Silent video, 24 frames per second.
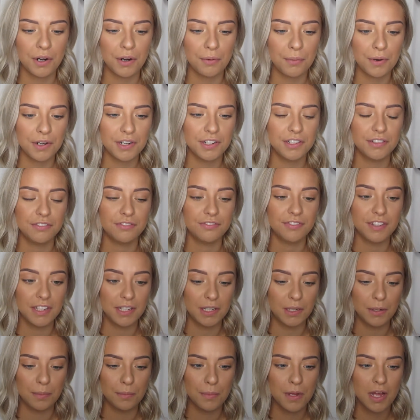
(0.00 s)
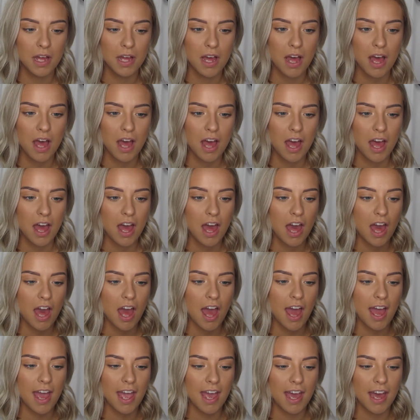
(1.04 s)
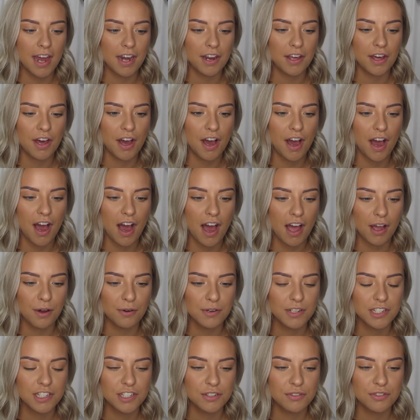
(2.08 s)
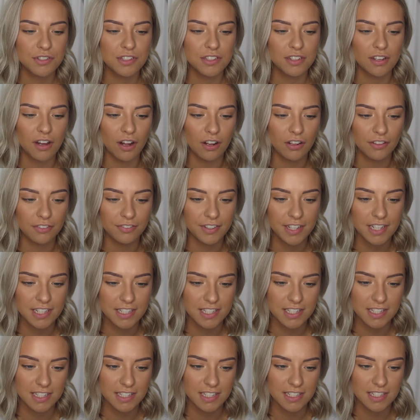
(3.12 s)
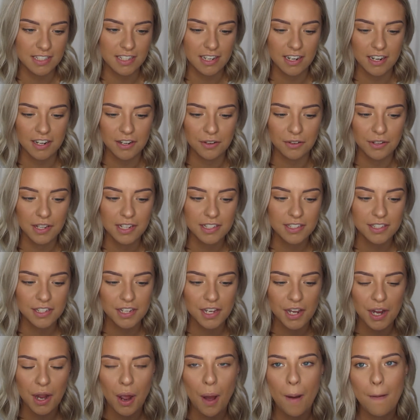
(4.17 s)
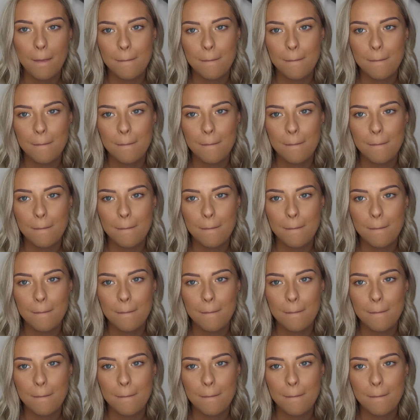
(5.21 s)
wanted to film, and I always do skull faces, and I know that's like